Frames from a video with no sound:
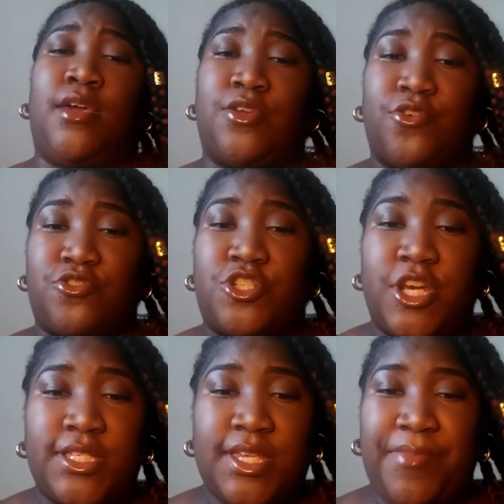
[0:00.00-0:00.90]
your
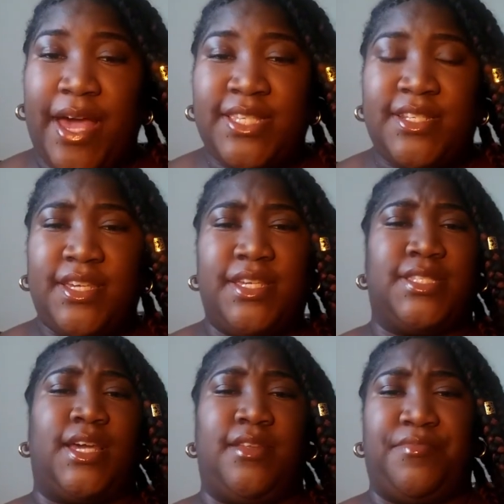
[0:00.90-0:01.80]
chest capacity is
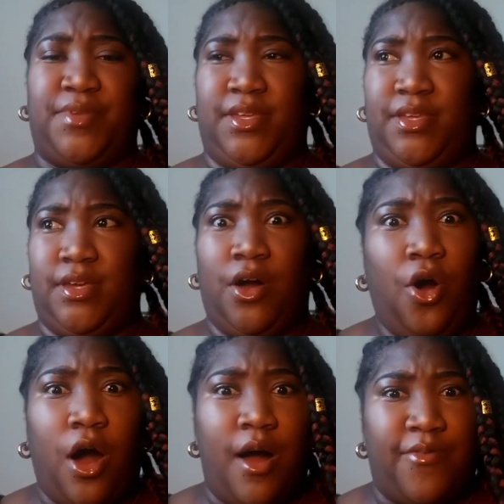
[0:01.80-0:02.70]
going to be
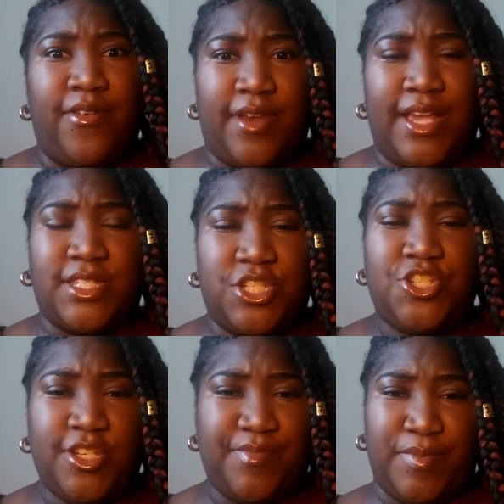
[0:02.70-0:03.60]
off, and as it
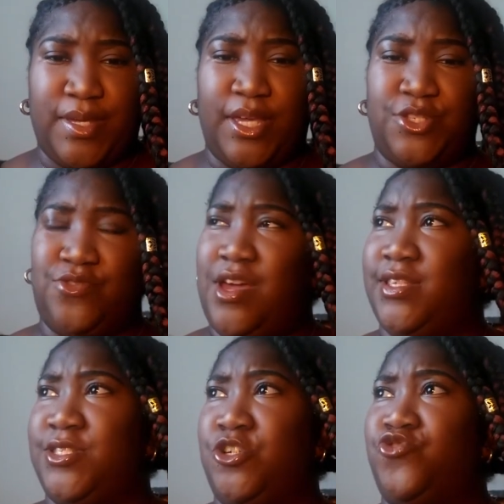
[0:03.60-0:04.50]
should be, because you had a
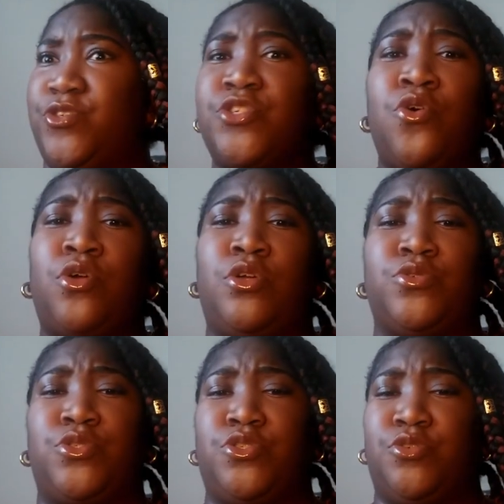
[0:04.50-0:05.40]
surgery so close
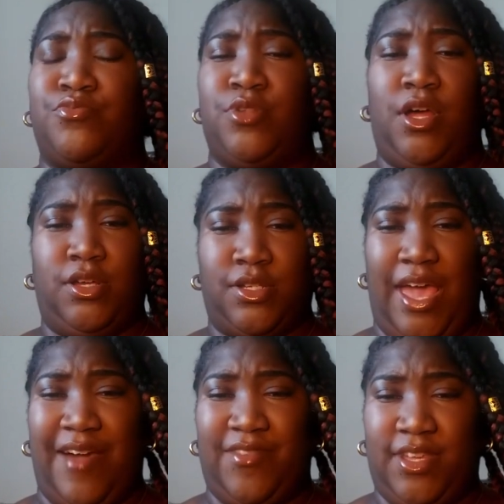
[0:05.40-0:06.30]
to your lung
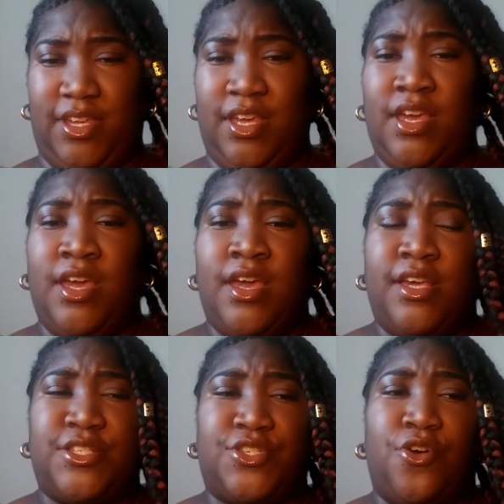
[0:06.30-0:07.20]
cavity.
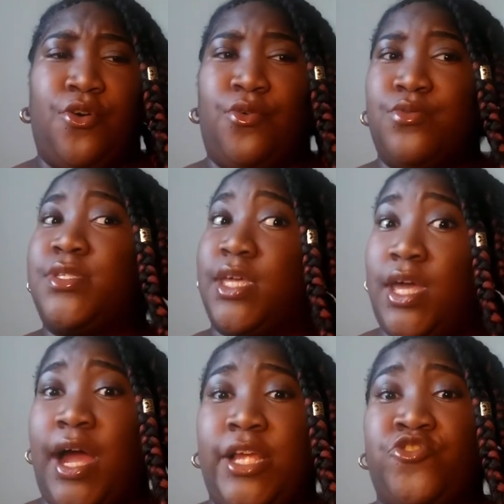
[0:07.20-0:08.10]
So stay
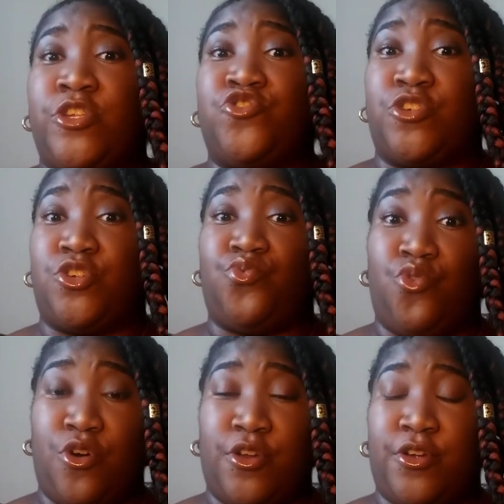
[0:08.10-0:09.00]
hydrated, drink your
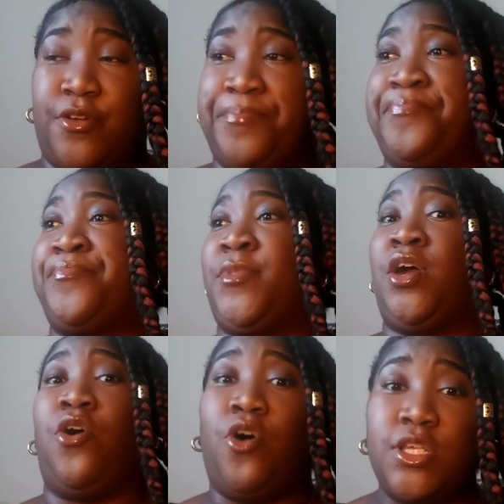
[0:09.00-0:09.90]
water.
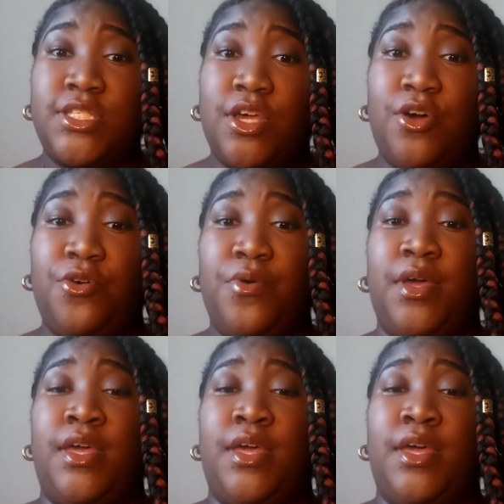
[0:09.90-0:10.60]
Also,